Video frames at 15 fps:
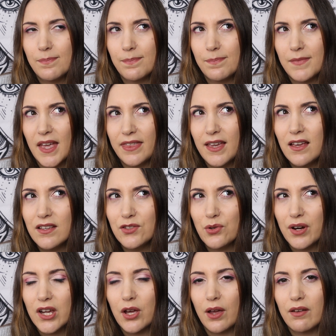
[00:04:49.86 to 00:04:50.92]
I think I
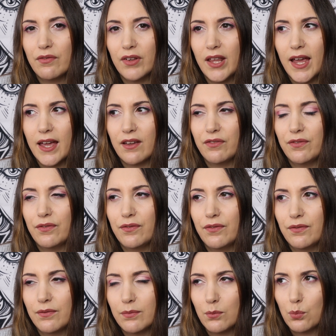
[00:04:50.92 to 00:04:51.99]
saw it going for like
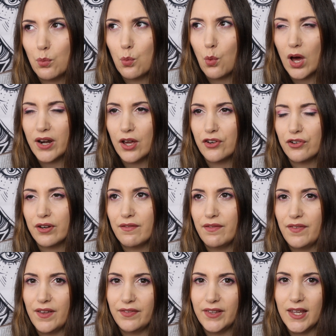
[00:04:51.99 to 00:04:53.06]

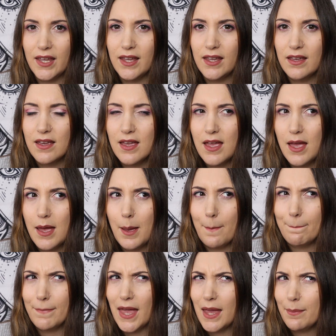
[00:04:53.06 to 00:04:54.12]
150.
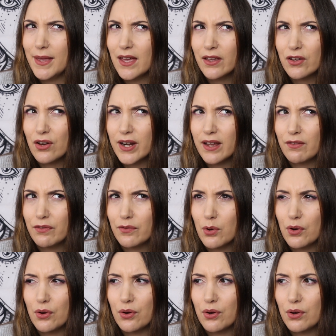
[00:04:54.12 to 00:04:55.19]
Maybe I got it
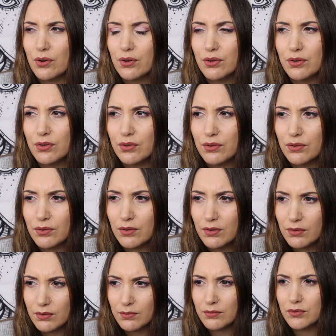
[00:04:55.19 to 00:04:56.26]
for
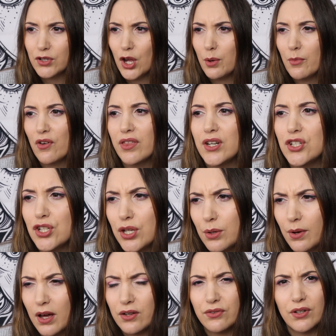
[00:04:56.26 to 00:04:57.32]
no more than
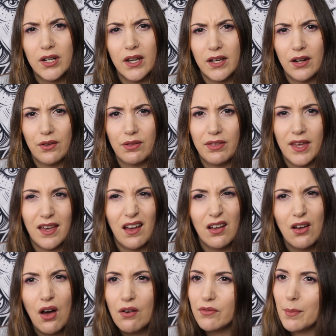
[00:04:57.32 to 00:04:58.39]
200, I don't think. I
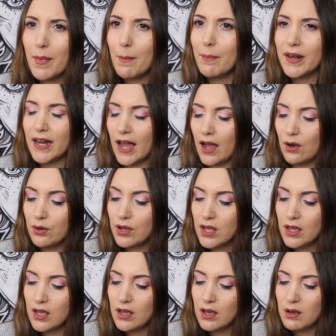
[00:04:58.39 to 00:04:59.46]
can't remember now.
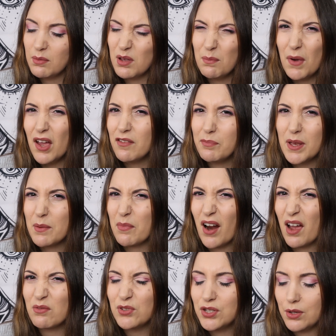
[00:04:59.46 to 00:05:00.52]
It might have been
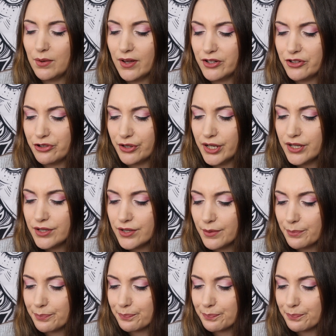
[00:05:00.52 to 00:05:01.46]
around 200.